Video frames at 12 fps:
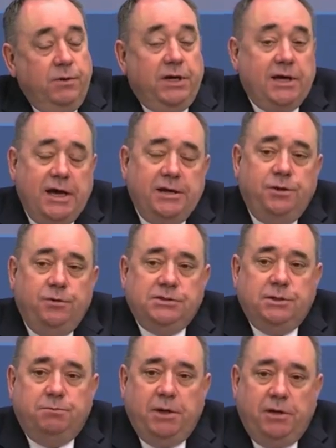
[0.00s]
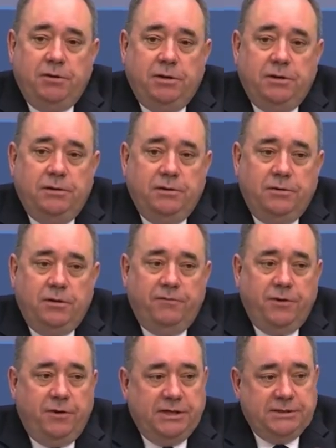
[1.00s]
we can use the power
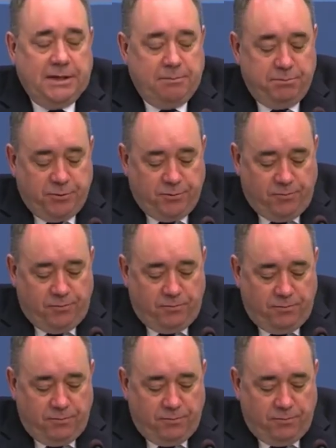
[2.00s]
of our example.